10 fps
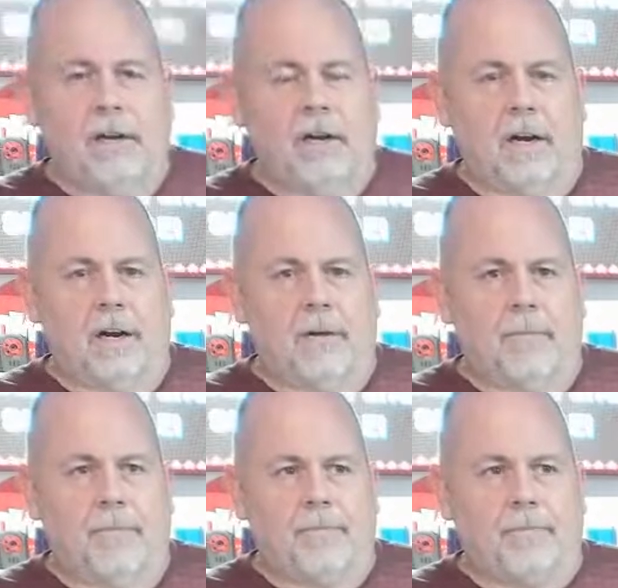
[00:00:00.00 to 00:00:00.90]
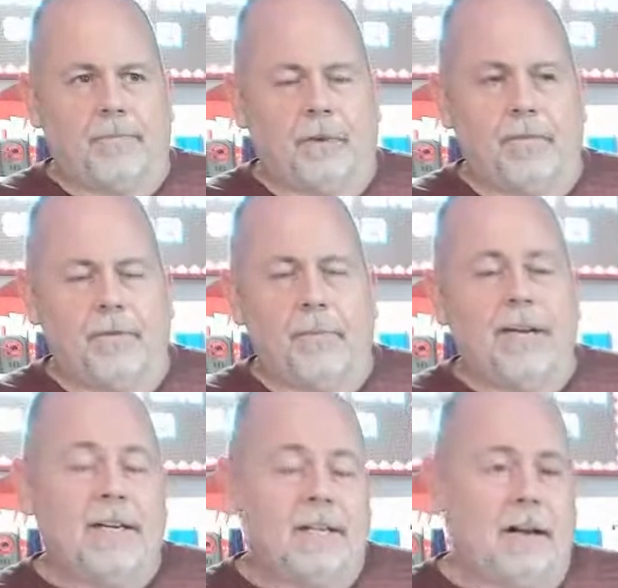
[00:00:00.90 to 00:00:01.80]
for
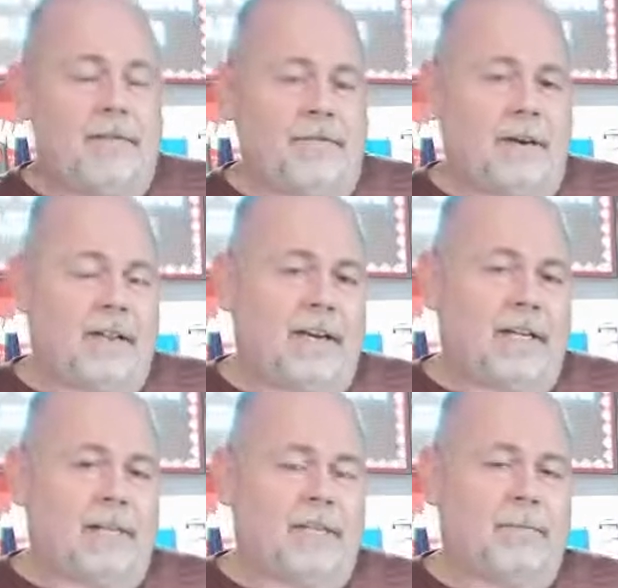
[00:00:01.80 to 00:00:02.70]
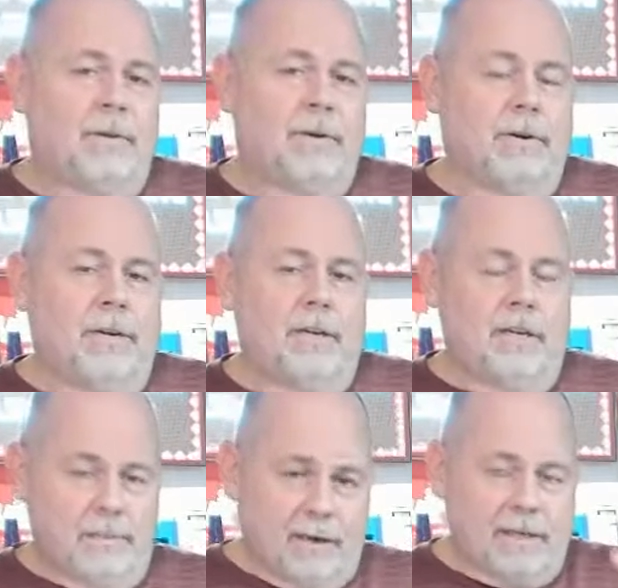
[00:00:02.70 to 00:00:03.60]
me, I think it's simpler to
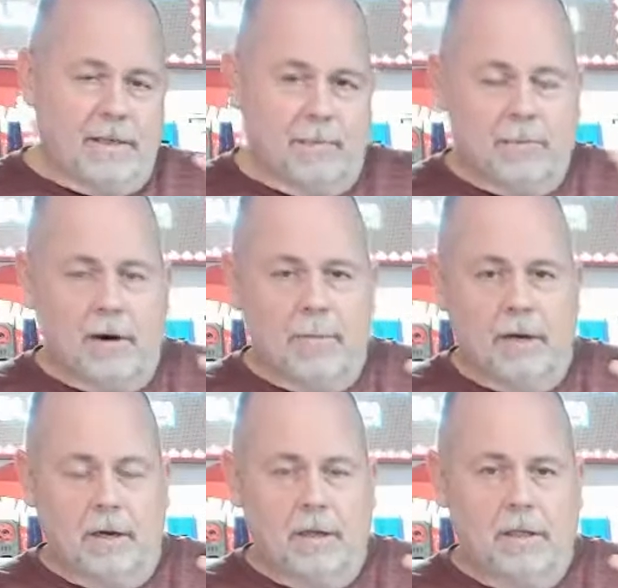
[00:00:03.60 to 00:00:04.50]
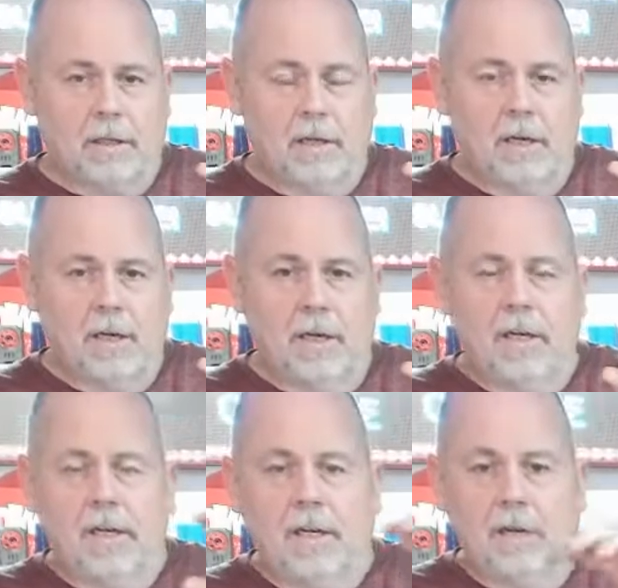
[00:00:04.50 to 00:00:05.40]
just buy some smart plugs
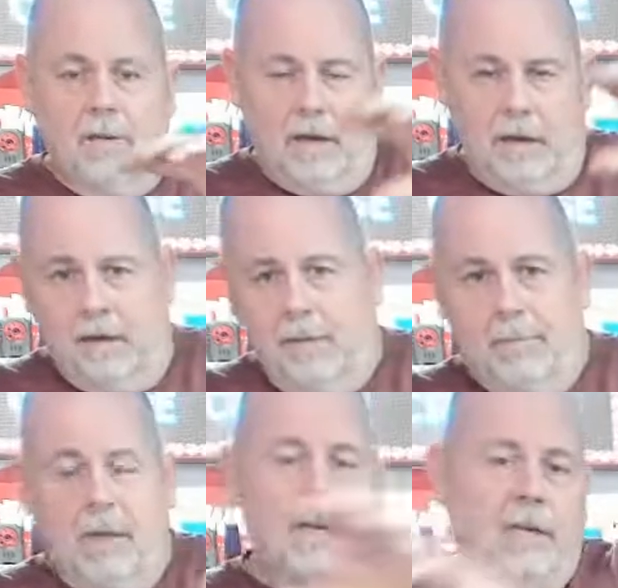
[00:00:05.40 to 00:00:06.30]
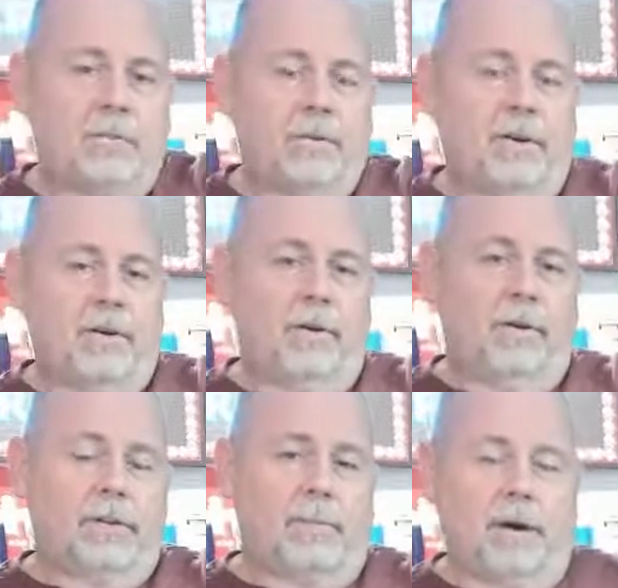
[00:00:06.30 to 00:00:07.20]
and plug each printer
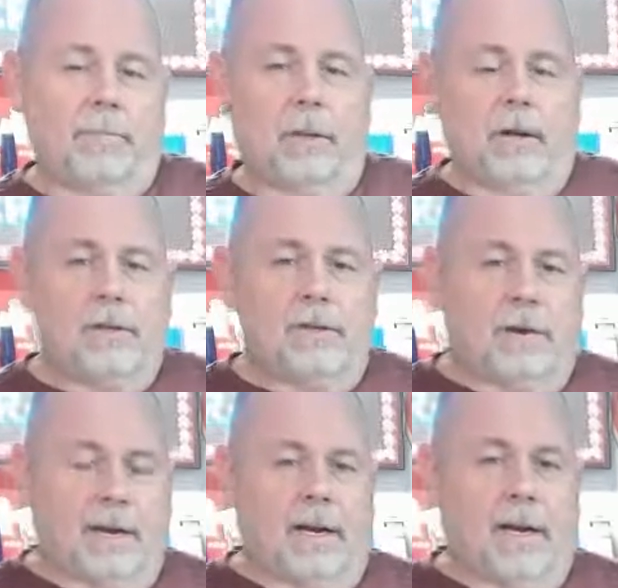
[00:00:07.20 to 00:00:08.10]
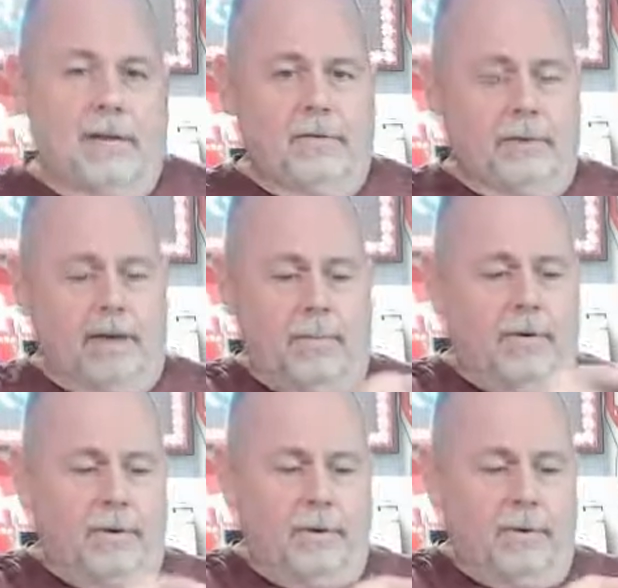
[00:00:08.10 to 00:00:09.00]
into a smart plug, so I can have, printer,